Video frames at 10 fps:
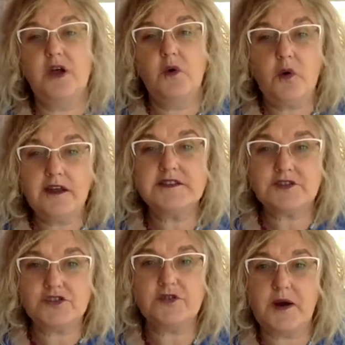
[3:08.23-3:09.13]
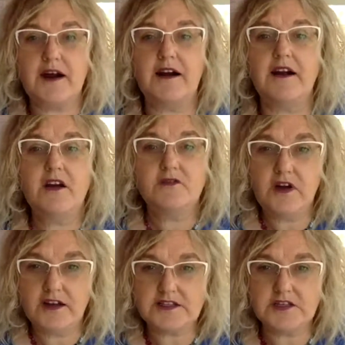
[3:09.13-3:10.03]
whilst you are
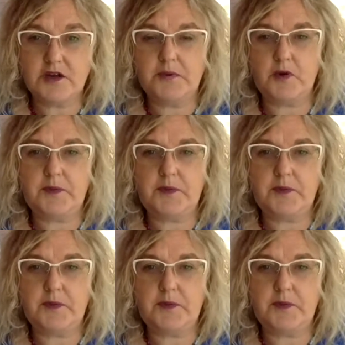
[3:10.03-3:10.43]
writing your book,